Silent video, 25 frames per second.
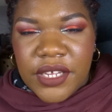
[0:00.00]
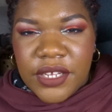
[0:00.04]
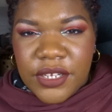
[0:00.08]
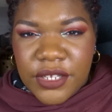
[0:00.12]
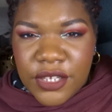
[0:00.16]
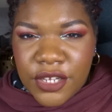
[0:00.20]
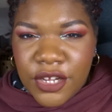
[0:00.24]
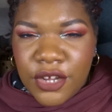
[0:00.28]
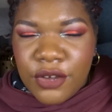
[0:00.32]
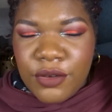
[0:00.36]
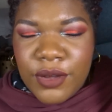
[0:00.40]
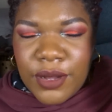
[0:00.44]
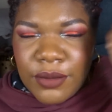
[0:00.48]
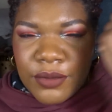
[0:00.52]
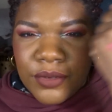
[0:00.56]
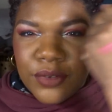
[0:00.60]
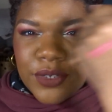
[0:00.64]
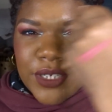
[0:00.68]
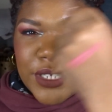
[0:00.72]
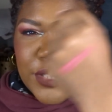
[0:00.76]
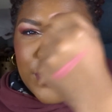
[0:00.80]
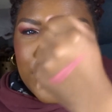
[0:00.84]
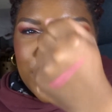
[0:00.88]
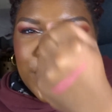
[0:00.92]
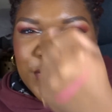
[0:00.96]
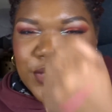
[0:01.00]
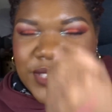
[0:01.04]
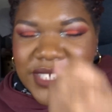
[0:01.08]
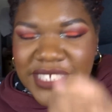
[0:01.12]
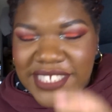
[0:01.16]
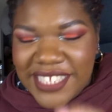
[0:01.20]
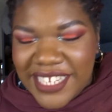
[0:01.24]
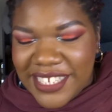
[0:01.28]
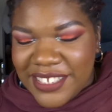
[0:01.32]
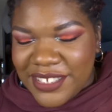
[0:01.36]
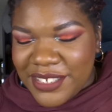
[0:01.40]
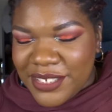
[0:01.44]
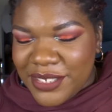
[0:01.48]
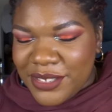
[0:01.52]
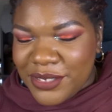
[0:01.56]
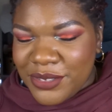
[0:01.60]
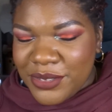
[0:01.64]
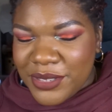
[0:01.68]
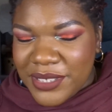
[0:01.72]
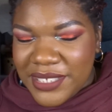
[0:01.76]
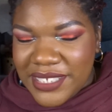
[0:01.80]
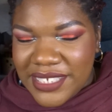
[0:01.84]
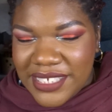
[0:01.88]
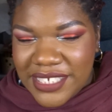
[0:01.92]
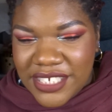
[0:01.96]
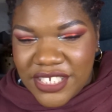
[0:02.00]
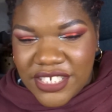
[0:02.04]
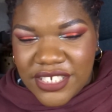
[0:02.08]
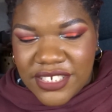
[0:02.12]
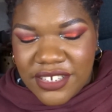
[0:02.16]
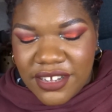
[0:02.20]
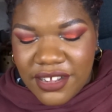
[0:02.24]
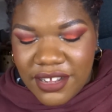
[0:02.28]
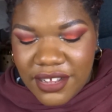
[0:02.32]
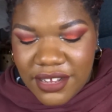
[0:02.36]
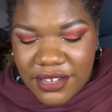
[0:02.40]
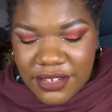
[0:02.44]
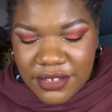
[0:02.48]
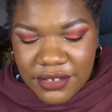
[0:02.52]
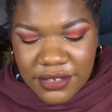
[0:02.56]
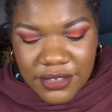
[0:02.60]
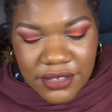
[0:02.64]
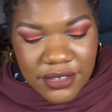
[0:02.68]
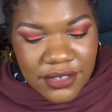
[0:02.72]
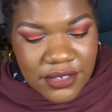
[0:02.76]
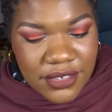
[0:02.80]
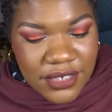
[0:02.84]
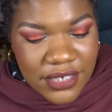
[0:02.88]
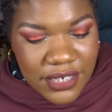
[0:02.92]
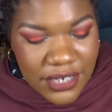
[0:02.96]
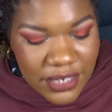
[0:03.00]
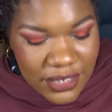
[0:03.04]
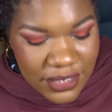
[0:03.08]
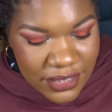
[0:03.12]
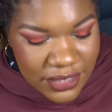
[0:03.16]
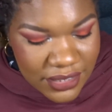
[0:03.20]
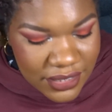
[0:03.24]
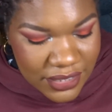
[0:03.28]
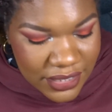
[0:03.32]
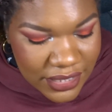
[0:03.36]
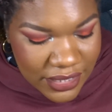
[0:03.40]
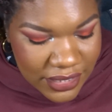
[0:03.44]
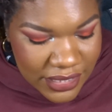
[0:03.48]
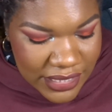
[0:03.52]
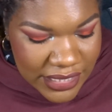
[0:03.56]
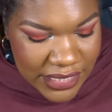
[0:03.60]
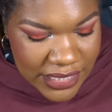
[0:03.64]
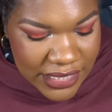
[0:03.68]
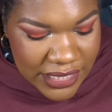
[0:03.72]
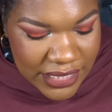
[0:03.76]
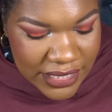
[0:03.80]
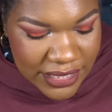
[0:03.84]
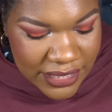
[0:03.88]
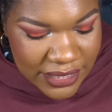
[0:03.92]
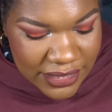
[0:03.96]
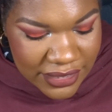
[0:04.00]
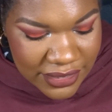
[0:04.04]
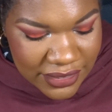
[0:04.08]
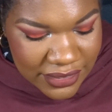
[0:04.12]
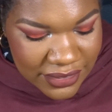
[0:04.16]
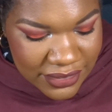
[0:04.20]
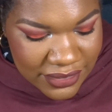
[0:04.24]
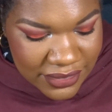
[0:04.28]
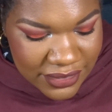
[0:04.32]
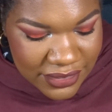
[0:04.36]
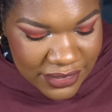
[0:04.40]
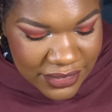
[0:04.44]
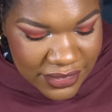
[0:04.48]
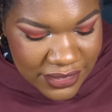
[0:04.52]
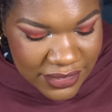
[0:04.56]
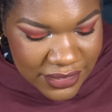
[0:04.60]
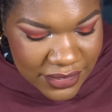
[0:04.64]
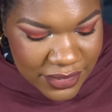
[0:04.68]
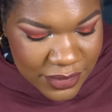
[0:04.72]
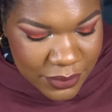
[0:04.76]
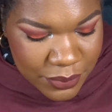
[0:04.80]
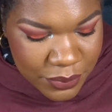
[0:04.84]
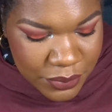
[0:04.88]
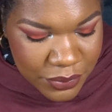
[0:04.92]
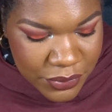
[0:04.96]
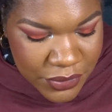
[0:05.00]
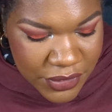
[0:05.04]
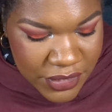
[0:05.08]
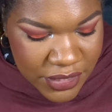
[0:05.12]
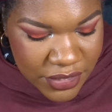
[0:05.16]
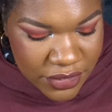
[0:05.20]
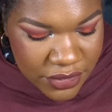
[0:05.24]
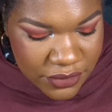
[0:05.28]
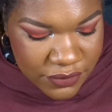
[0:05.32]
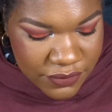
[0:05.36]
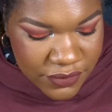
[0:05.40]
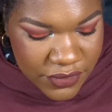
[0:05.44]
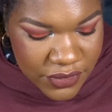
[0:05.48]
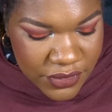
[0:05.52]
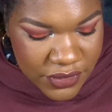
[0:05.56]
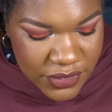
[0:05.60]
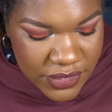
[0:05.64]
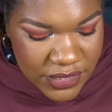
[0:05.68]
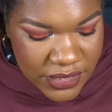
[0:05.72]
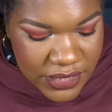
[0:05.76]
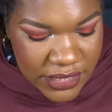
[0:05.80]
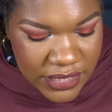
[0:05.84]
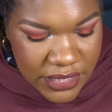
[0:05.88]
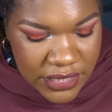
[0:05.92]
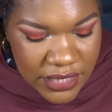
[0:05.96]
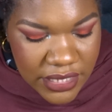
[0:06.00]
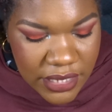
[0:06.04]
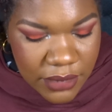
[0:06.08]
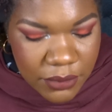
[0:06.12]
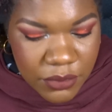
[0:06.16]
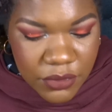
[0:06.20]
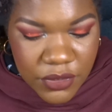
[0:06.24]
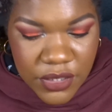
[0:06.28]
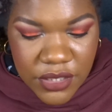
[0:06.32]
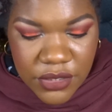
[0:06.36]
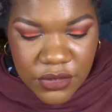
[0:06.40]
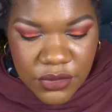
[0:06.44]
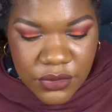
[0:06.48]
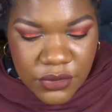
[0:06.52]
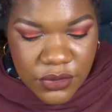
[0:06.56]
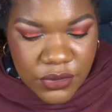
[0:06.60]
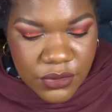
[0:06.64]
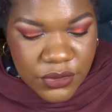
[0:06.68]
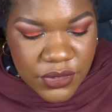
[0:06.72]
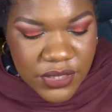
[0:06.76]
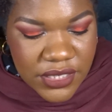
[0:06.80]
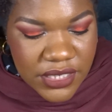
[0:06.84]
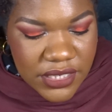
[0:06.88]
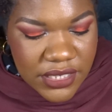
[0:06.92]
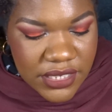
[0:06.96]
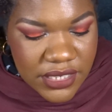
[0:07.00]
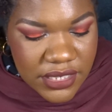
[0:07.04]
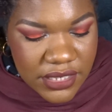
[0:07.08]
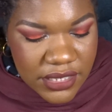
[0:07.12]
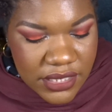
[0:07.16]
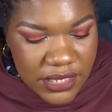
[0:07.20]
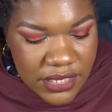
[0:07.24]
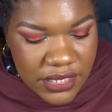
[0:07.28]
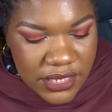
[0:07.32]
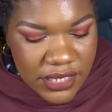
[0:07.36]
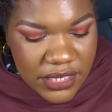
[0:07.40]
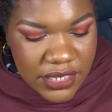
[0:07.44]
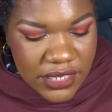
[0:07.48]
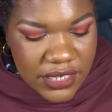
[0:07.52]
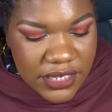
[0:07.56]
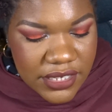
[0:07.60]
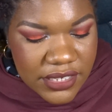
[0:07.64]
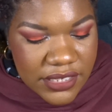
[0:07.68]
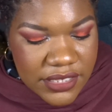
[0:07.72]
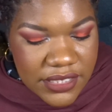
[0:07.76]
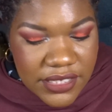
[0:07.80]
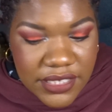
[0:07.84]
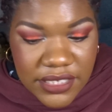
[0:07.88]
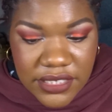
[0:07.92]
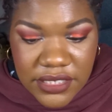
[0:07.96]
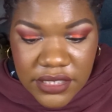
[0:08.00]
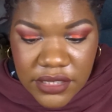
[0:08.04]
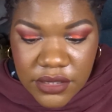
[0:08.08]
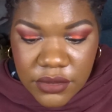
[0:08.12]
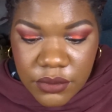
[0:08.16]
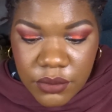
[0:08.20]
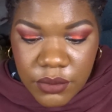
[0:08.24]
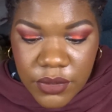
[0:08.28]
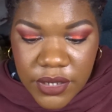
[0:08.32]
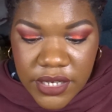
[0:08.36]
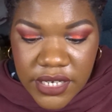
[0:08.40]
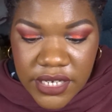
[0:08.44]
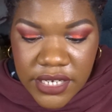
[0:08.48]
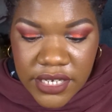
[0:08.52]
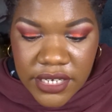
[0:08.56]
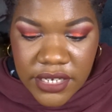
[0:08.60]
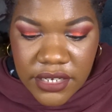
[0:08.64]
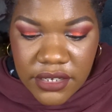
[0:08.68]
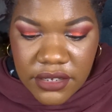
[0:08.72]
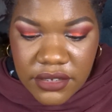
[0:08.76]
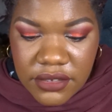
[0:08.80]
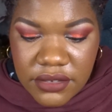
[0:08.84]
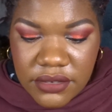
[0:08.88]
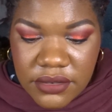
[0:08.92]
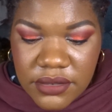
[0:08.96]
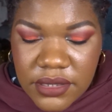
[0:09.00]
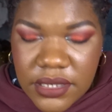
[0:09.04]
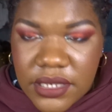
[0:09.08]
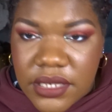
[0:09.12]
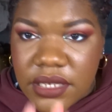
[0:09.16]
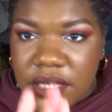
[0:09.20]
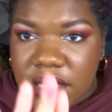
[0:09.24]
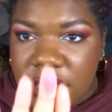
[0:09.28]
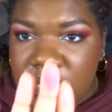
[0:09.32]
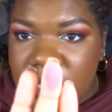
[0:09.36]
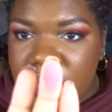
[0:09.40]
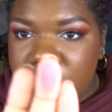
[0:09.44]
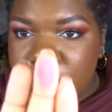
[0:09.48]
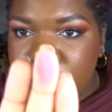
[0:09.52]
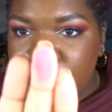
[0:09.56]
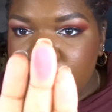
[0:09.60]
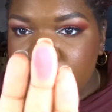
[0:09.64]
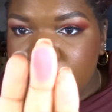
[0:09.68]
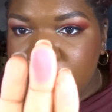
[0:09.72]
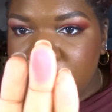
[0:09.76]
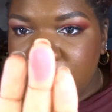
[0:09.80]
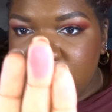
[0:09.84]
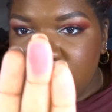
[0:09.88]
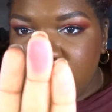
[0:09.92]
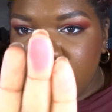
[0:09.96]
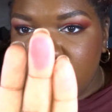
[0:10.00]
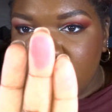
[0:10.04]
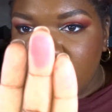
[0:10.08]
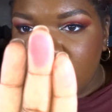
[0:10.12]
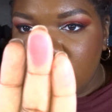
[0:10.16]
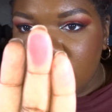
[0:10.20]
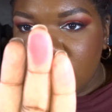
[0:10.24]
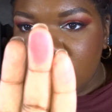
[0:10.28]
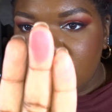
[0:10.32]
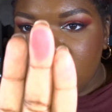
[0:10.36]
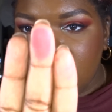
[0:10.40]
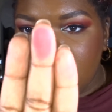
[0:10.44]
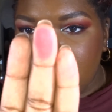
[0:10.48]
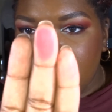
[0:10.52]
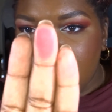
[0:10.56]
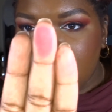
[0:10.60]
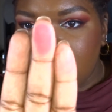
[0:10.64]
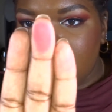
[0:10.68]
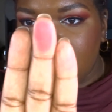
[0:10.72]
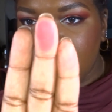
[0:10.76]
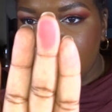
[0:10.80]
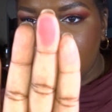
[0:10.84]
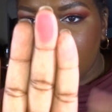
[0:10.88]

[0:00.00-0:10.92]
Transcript: No, I'm going to use it as a transition color, and it's pretty obvious that I'm going to use it this way. Oh, I think it's